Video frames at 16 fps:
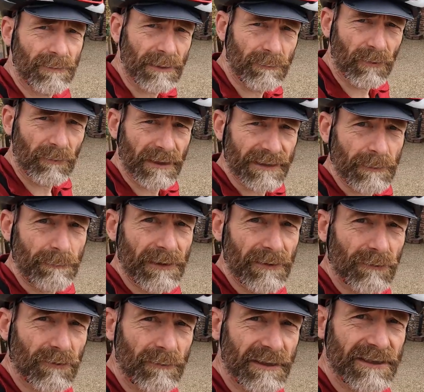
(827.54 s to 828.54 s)
people make the
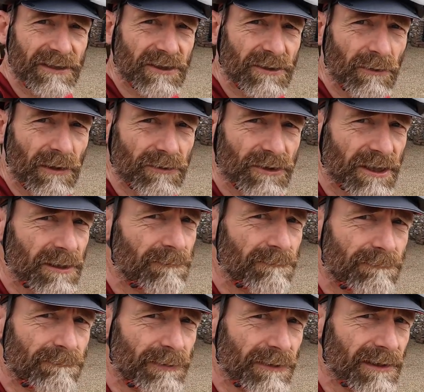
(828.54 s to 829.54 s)
pilgrimage to
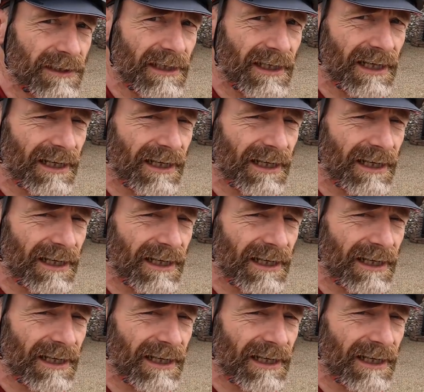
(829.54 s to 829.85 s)
Walshingham, but